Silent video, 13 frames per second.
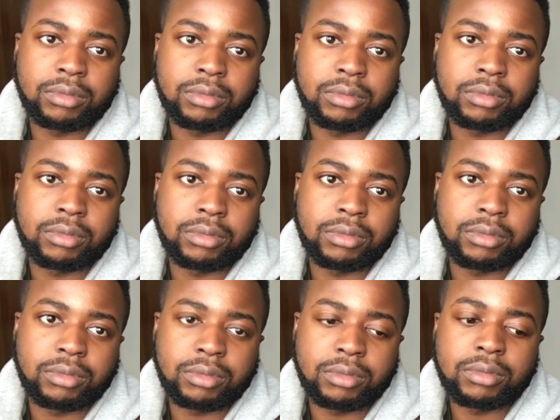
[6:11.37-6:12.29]

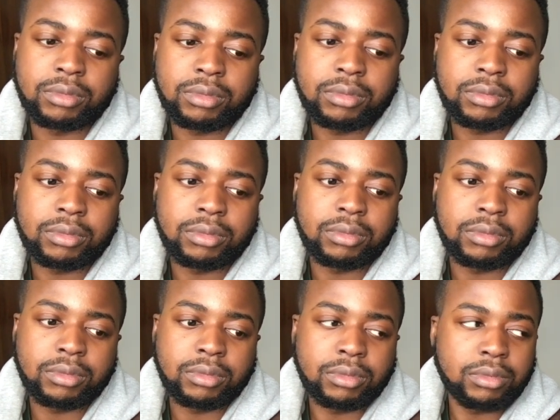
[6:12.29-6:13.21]

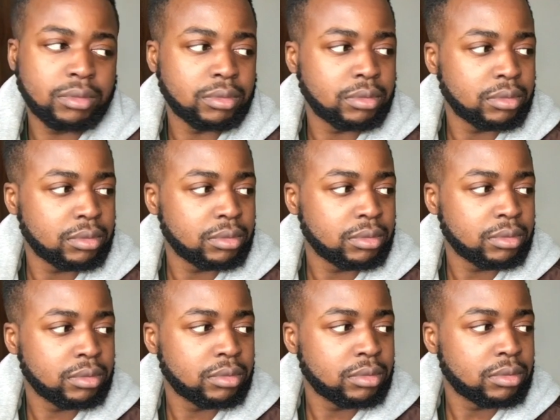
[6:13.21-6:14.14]

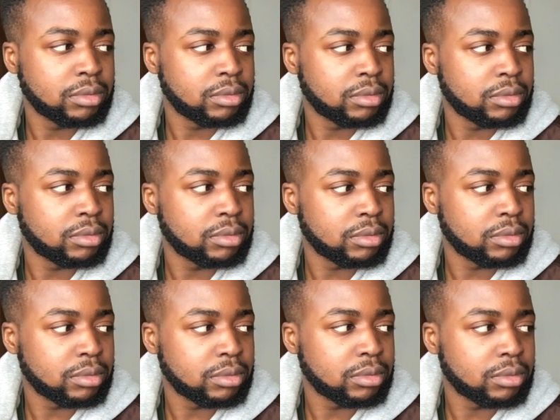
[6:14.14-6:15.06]

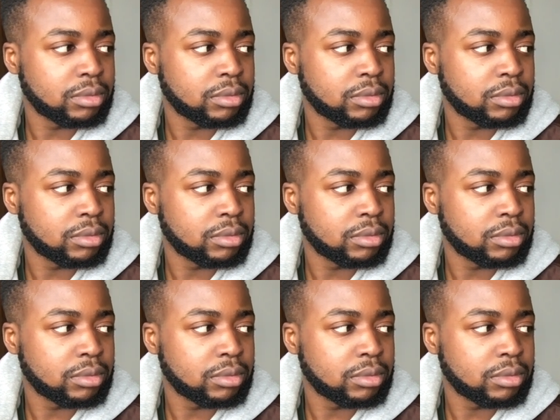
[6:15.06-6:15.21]
This person isn't speaking.